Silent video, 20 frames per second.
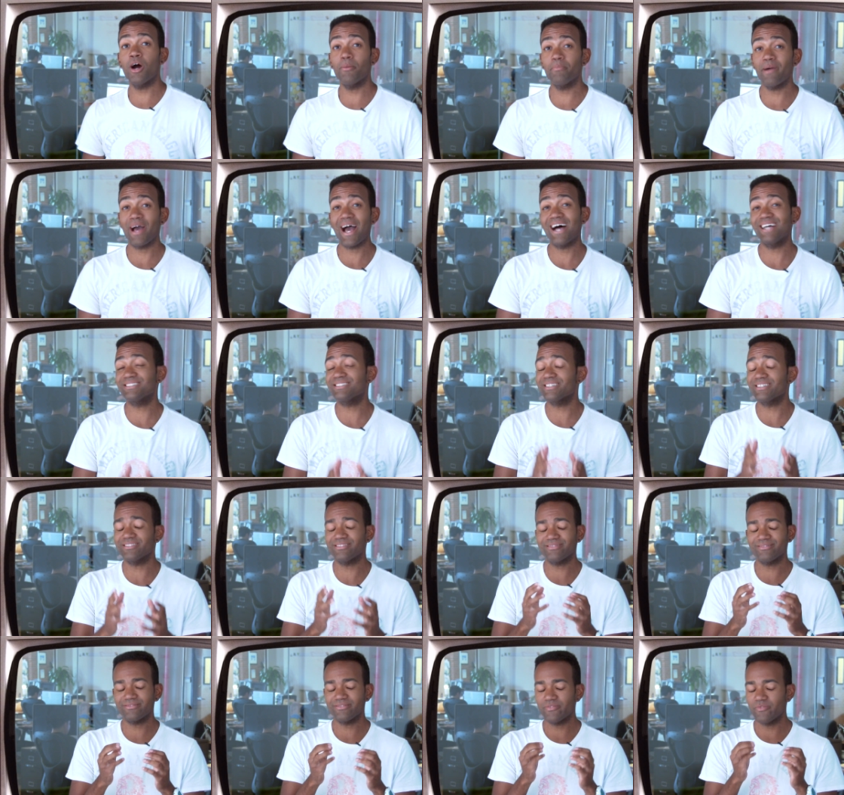up has a
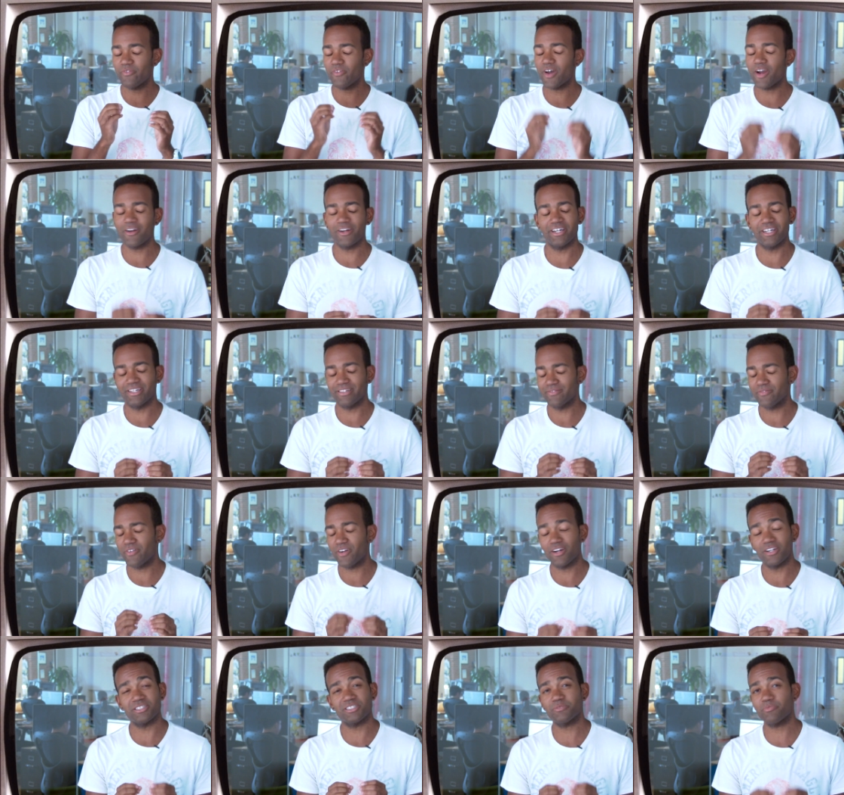very,
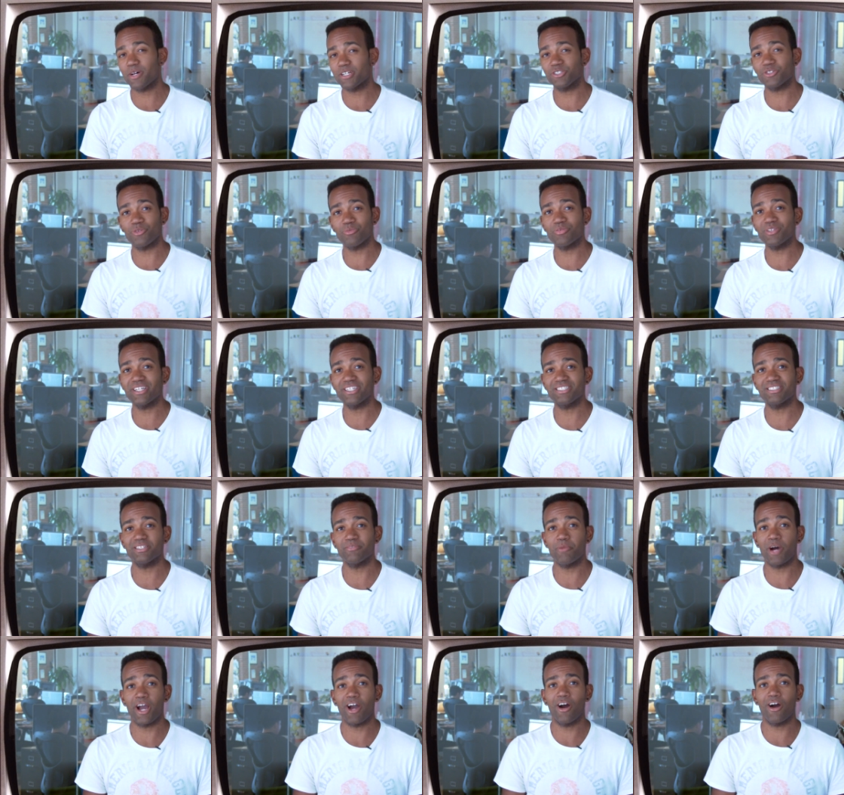very special place
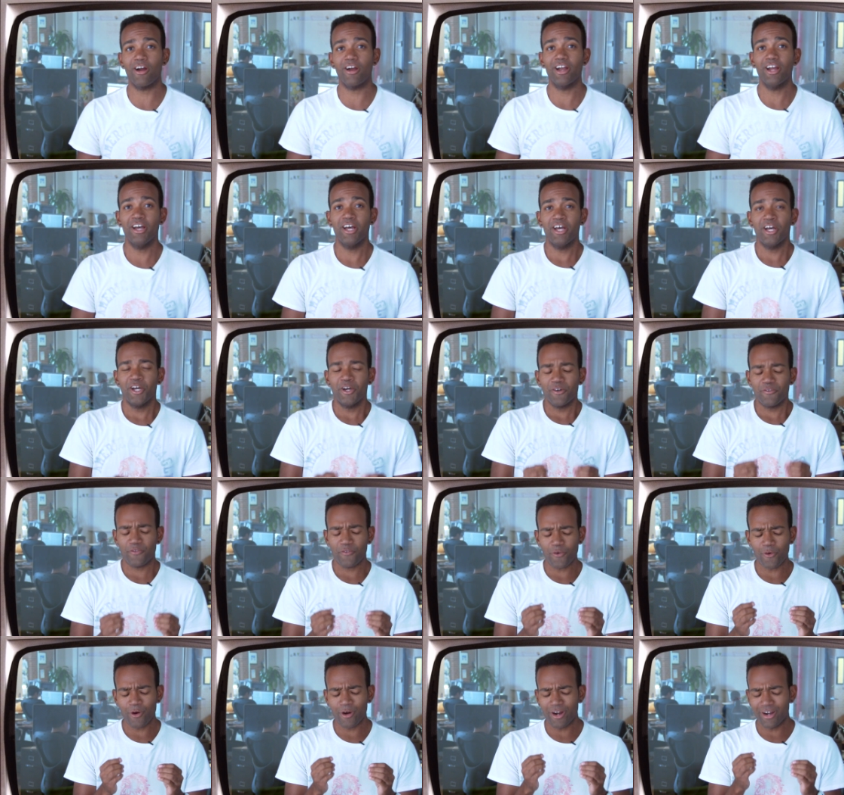in my heart
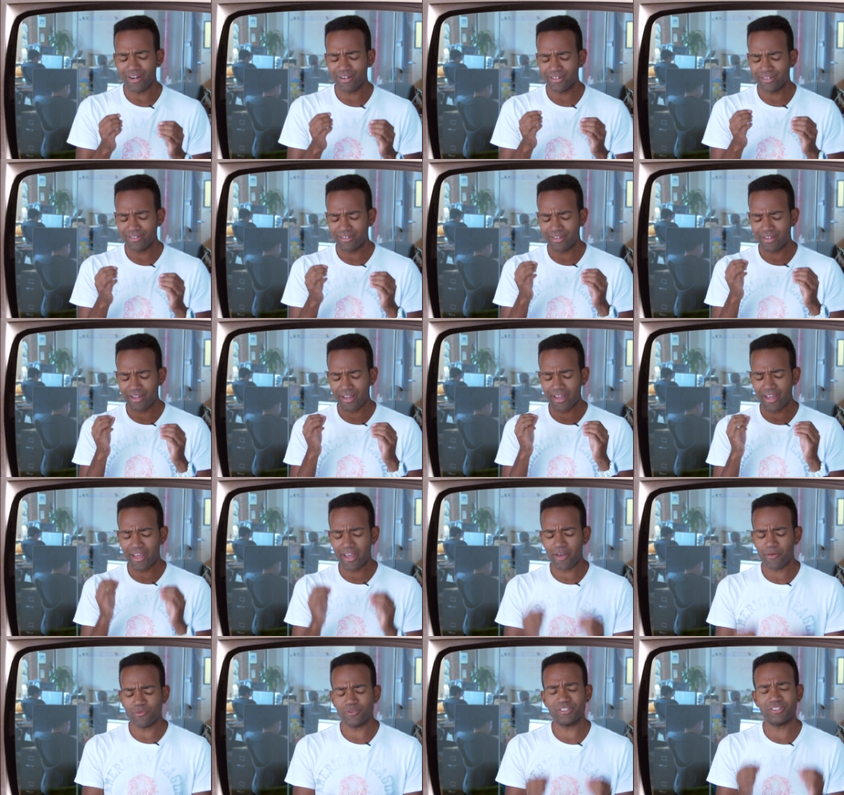for
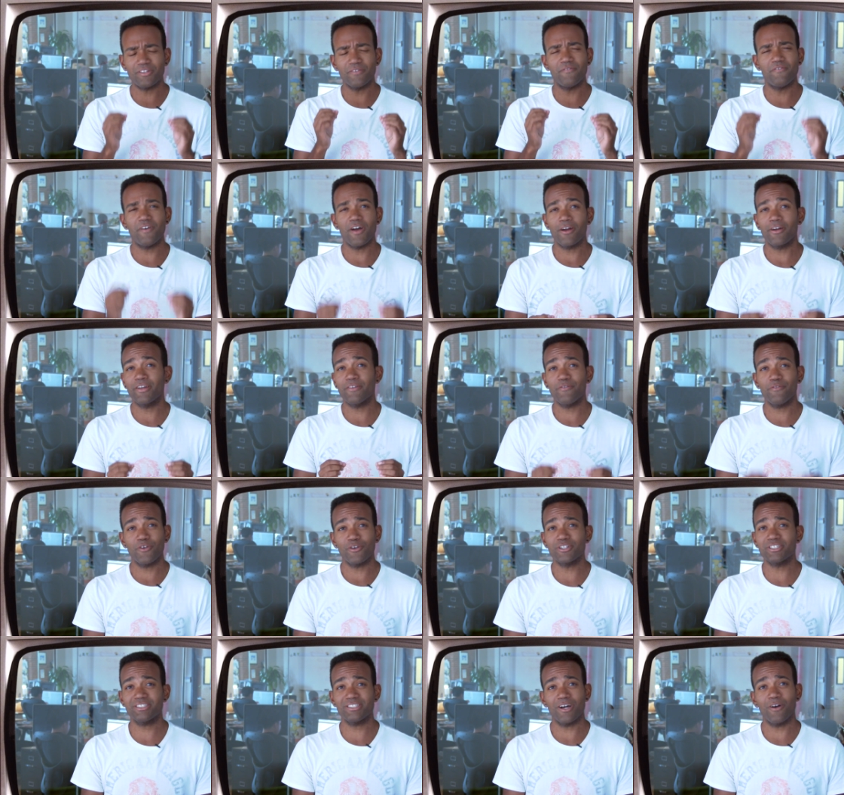it was the very
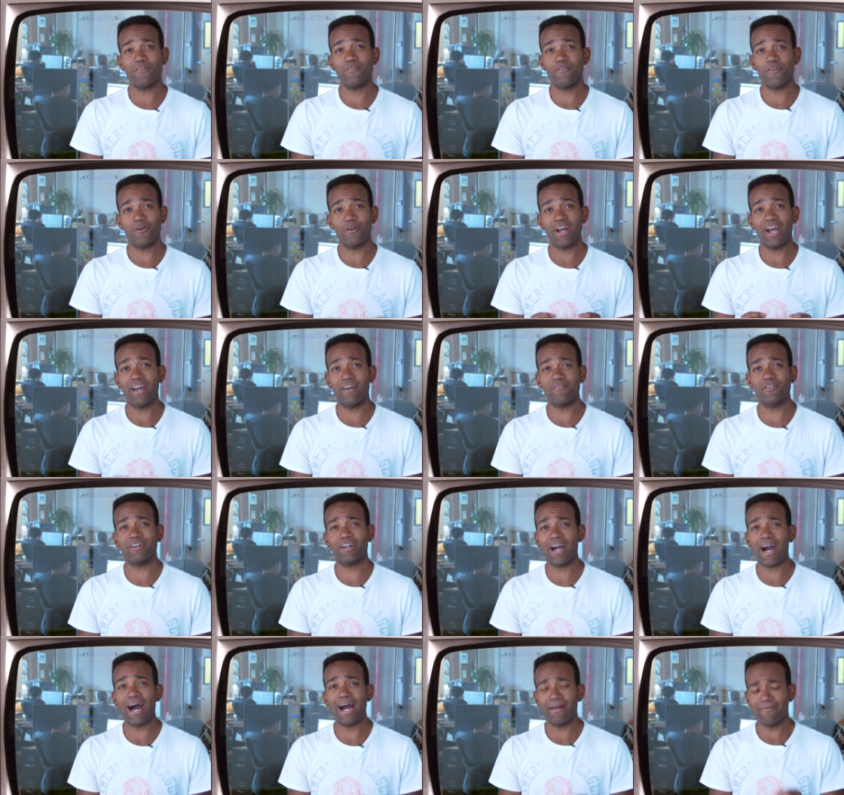first cell phone I ever
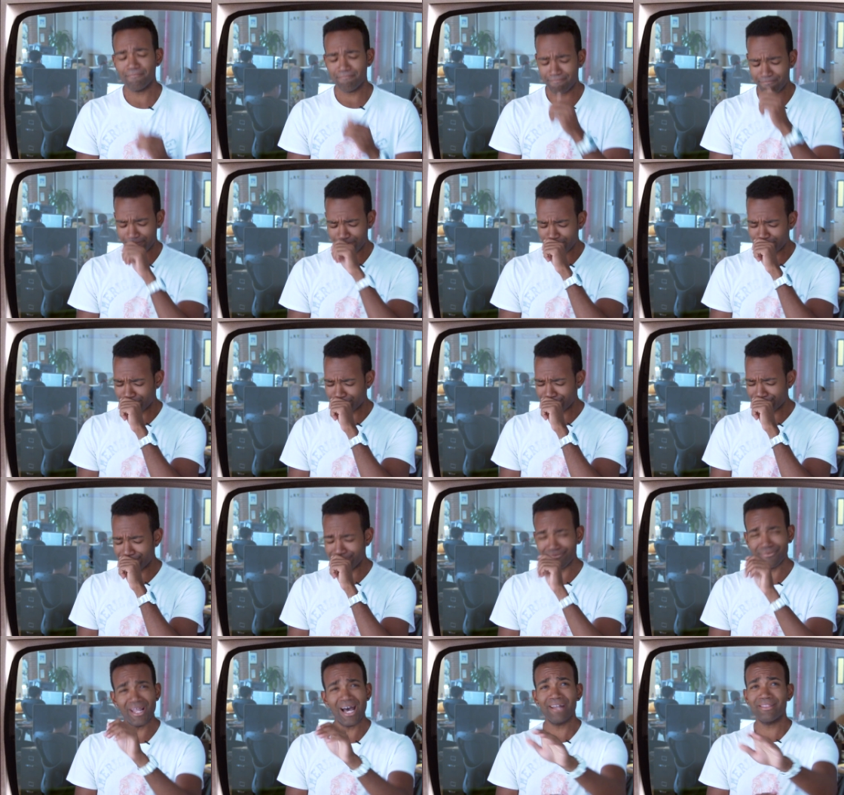got.
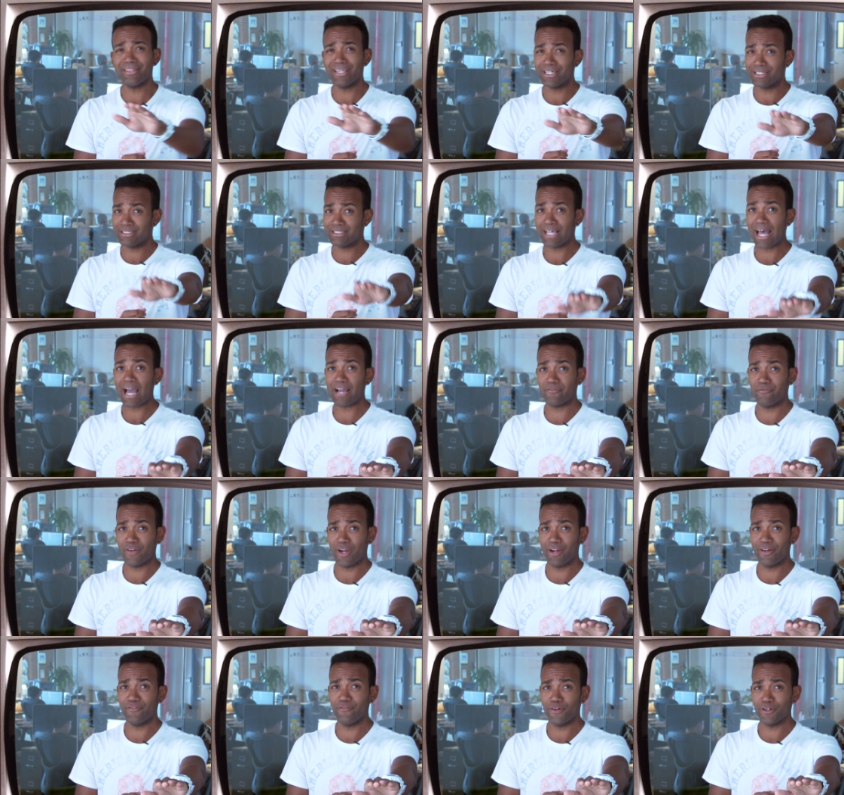Not the exact
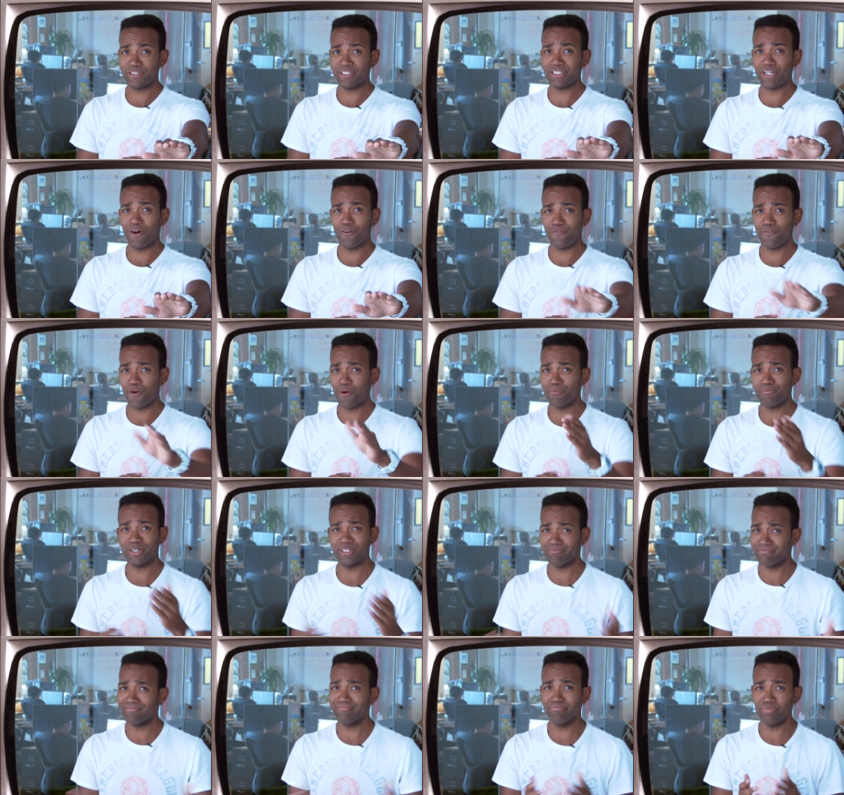very first cell phone,
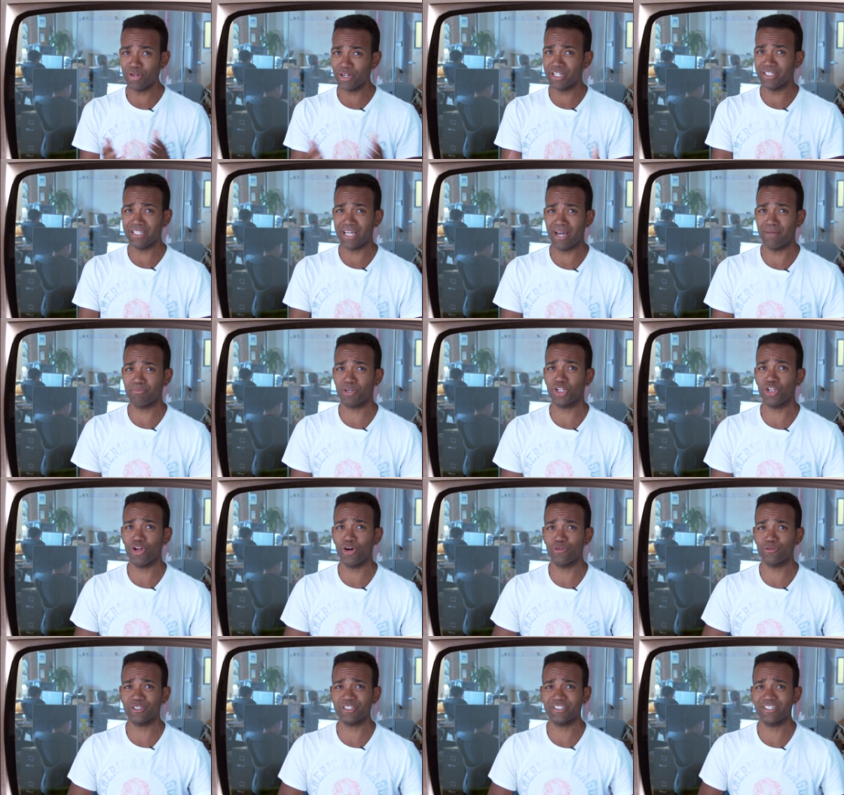but pretty damn
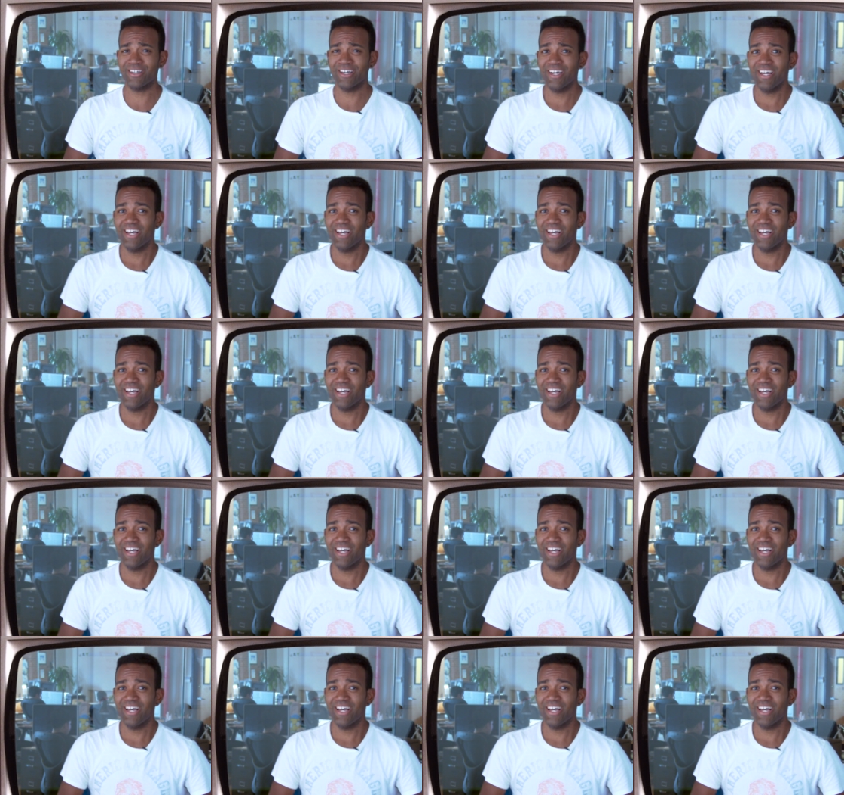close.